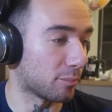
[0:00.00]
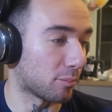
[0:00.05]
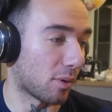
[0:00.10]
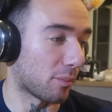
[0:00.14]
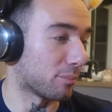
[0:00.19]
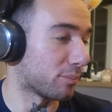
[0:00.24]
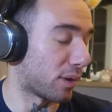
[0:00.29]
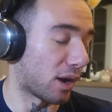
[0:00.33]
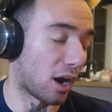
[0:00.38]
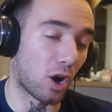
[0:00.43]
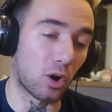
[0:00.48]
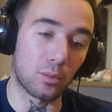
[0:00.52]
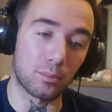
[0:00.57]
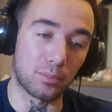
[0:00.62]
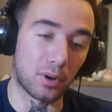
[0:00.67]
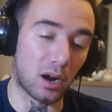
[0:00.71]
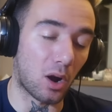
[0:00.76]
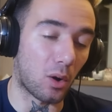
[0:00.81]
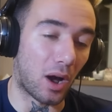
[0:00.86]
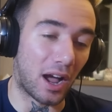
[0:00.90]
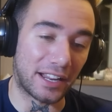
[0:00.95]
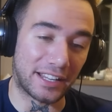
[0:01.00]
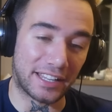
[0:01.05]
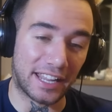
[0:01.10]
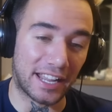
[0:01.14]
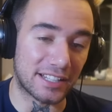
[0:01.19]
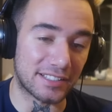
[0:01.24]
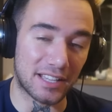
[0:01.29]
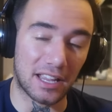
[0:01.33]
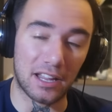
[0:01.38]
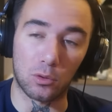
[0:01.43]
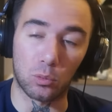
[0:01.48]
But bro, bro, I
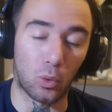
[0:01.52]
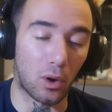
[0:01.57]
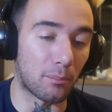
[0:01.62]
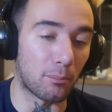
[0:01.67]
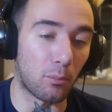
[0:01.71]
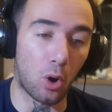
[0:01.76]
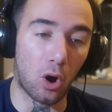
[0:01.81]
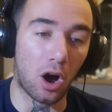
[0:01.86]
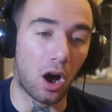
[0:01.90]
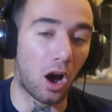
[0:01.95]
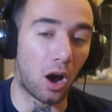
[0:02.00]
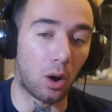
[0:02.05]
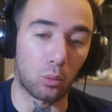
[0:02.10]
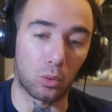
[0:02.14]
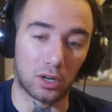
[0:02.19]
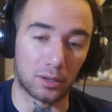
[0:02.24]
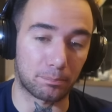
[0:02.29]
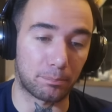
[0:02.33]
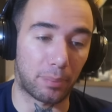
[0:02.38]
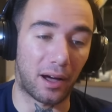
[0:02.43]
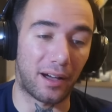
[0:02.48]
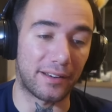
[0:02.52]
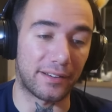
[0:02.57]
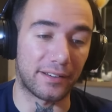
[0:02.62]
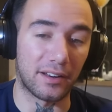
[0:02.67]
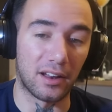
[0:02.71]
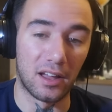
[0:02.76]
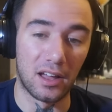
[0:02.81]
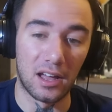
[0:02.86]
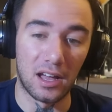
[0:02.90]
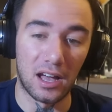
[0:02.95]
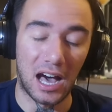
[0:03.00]
can't take one more artwork pun.
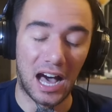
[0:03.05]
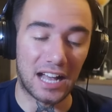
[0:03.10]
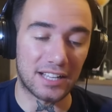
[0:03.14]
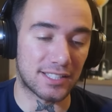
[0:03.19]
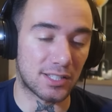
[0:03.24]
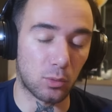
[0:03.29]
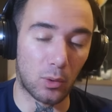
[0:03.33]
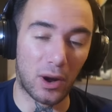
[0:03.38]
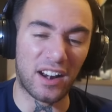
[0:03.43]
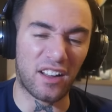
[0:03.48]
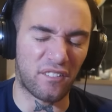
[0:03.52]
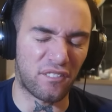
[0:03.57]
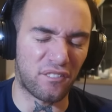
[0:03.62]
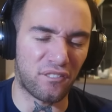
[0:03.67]
I swear to